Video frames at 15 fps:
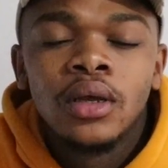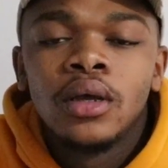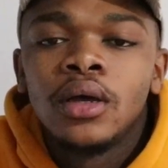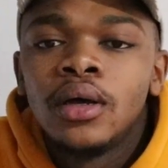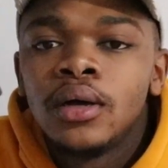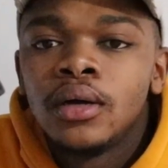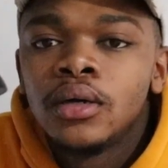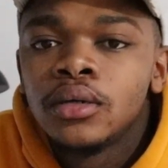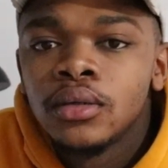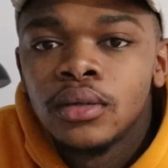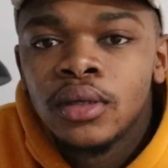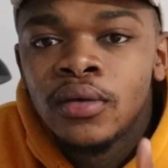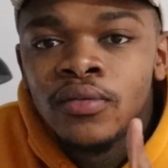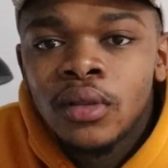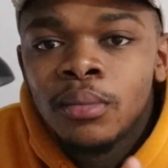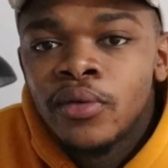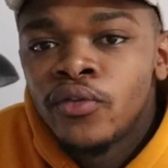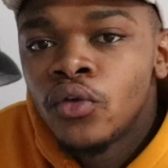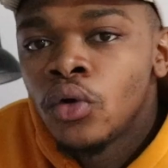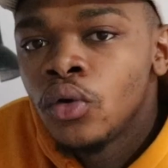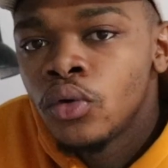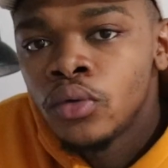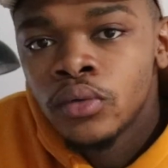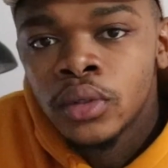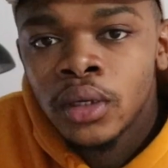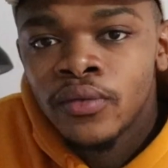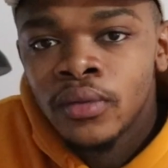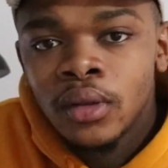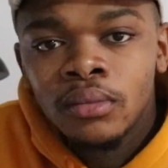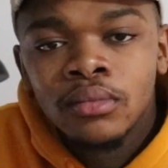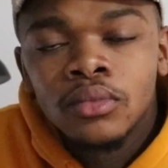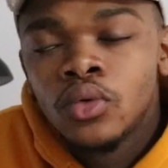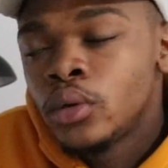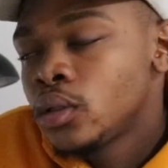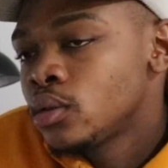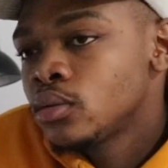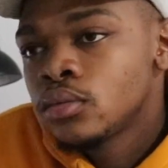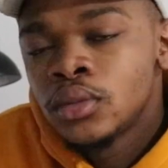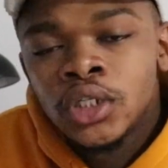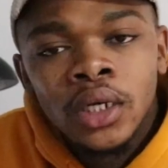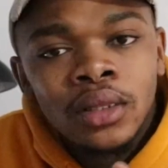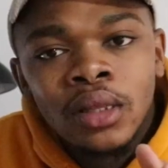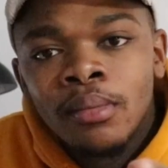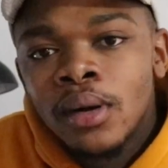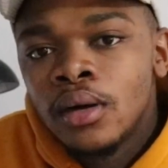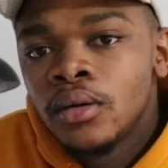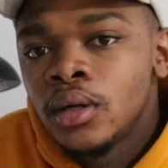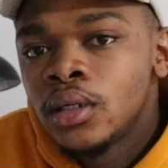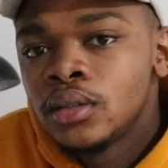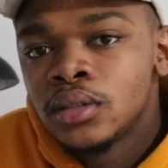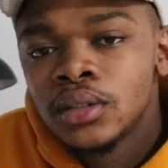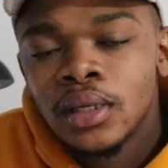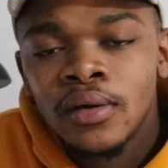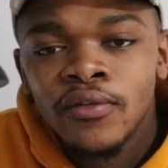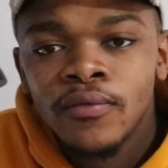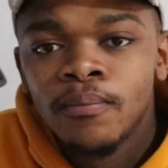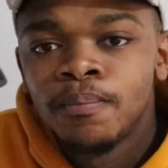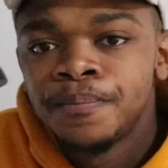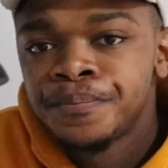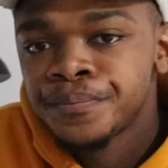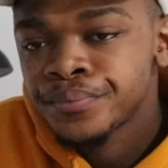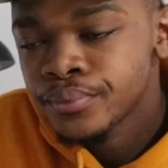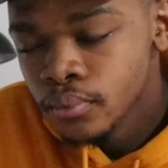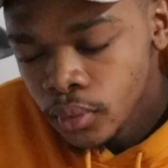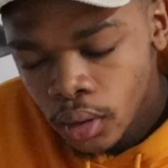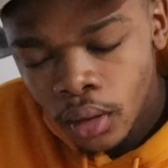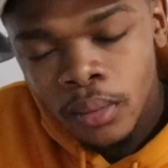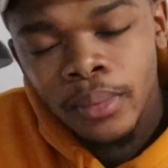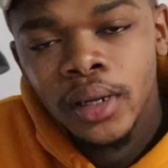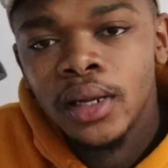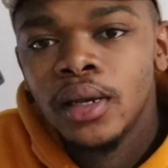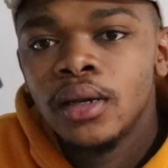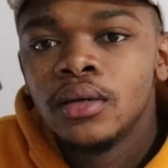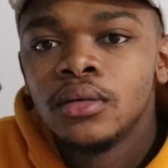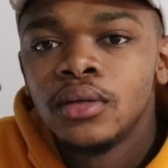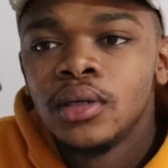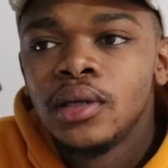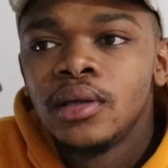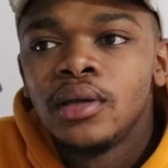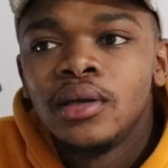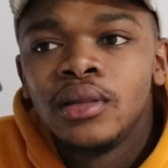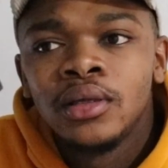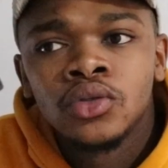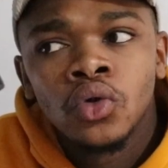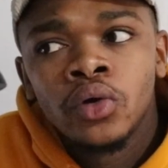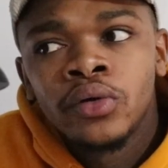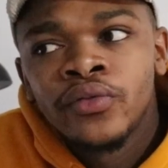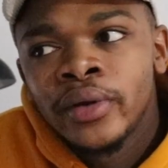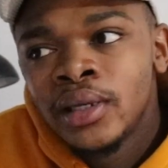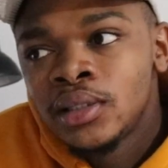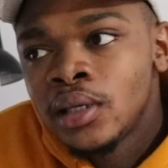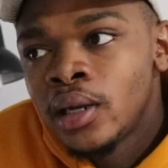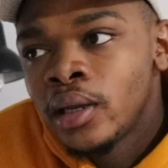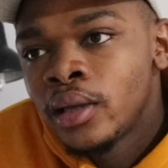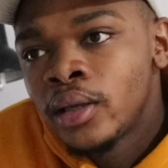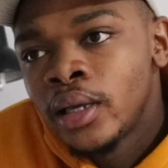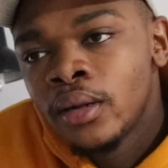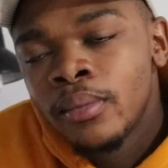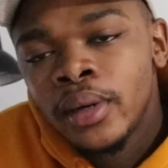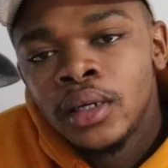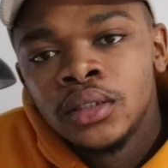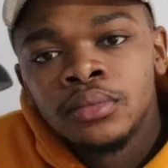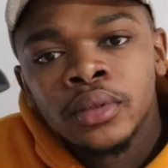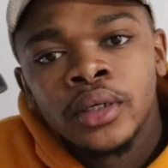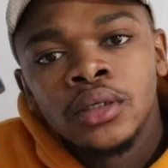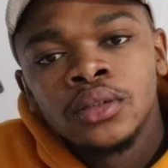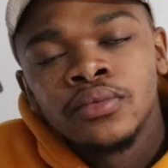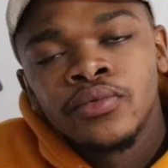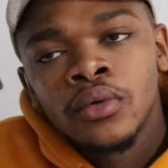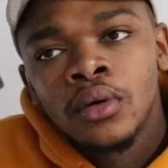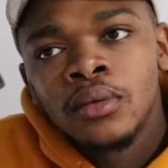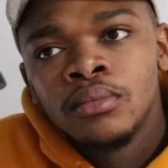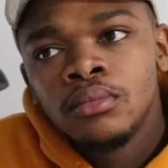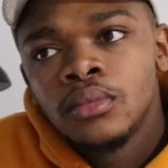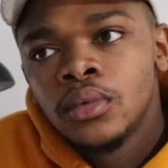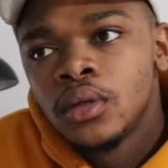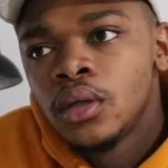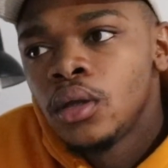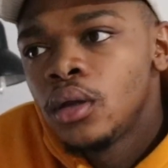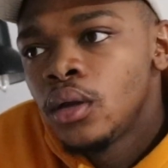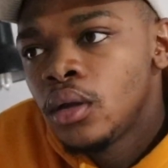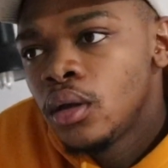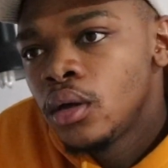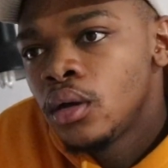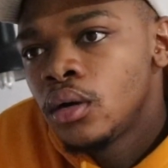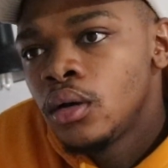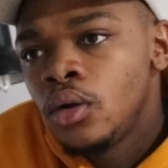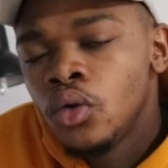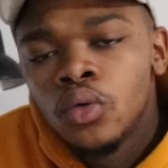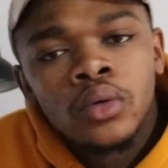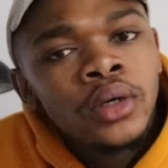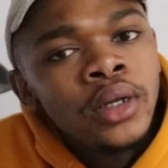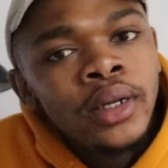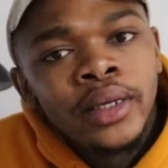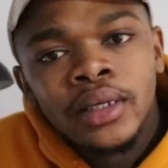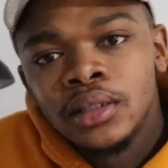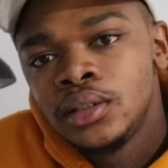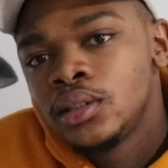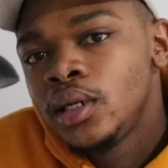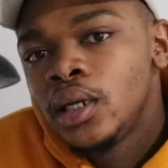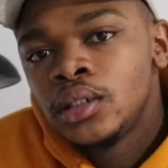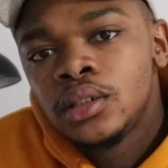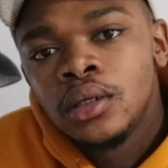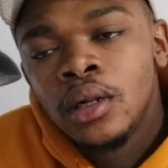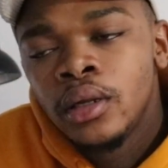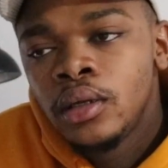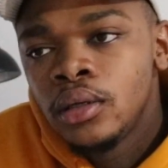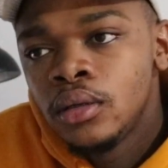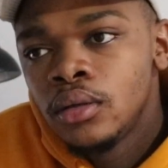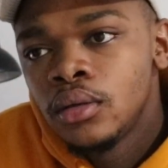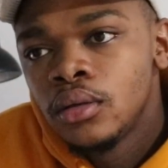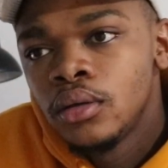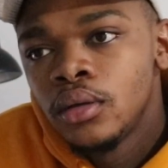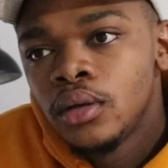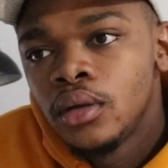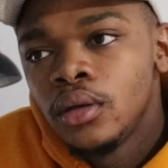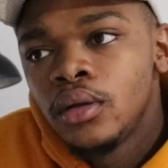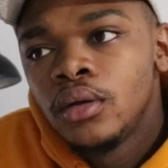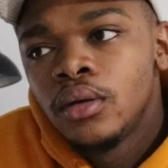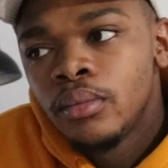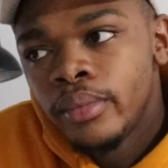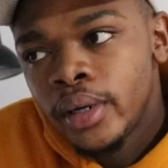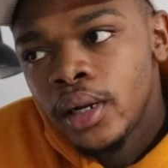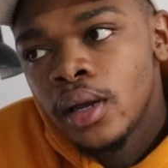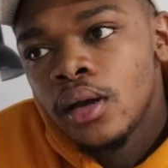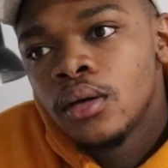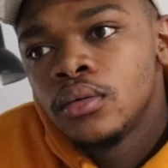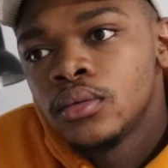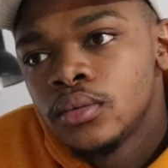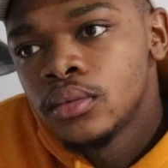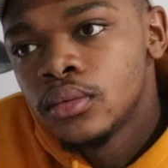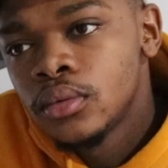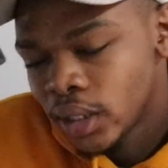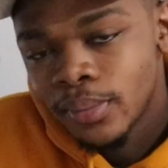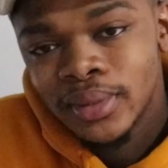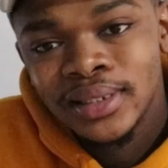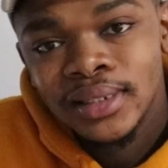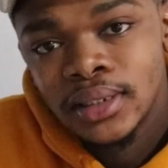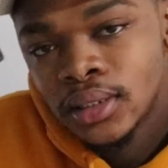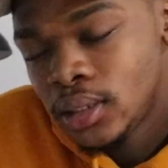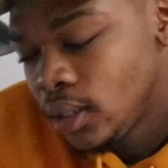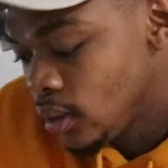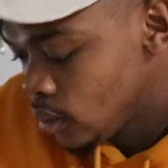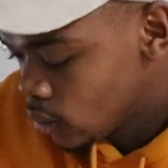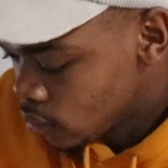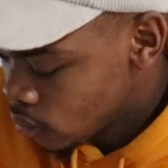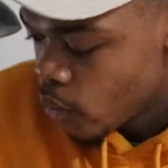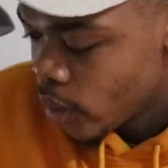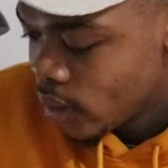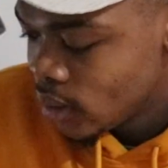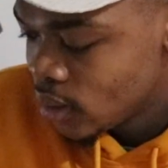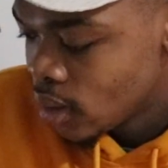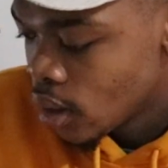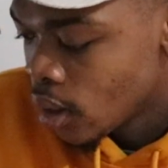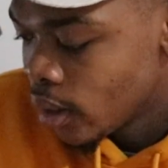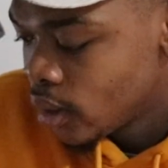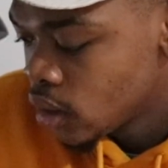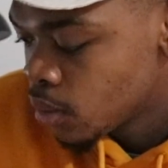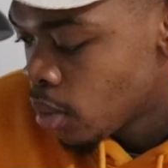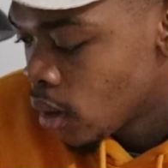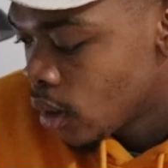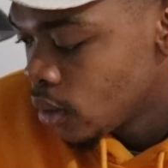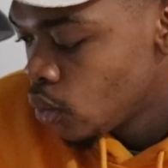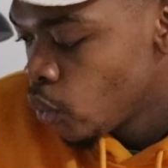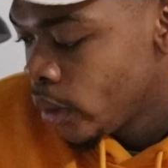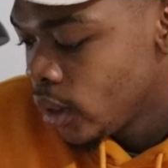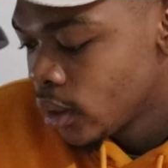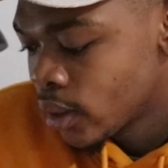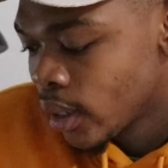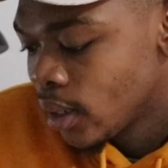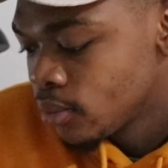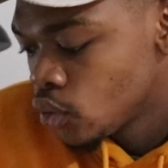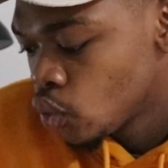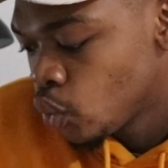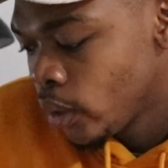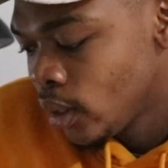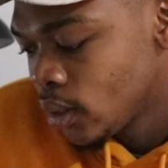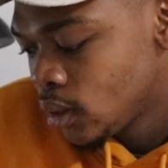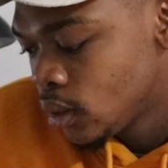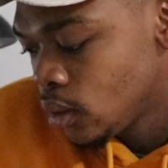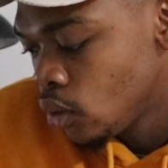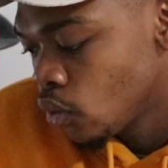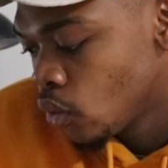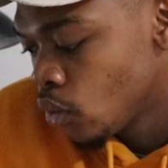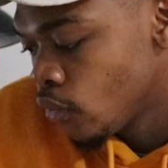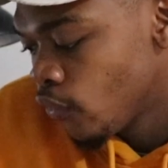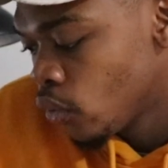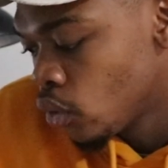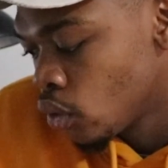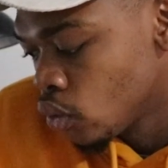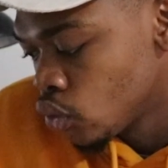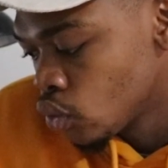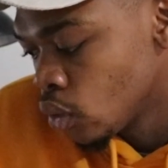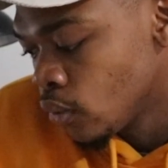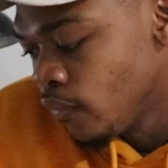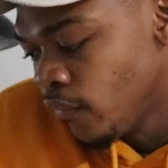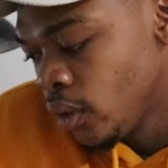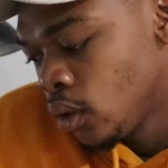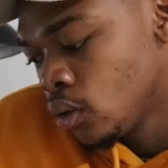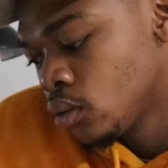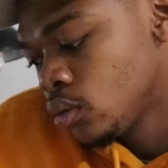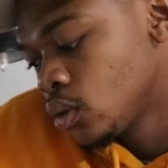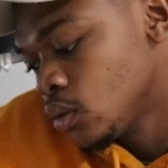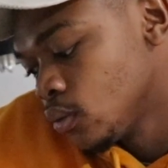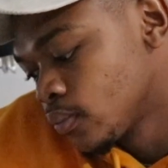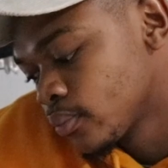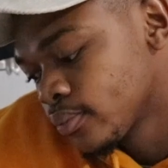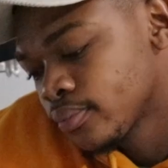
Uh, give them a follow, give them, well, check them out and stuff. But yeah, there's a lot of guys that I get my inspiration from, uh, locally, internationally. But yeah, number 16. What is the hardest part when it comes to editing your photos or videos?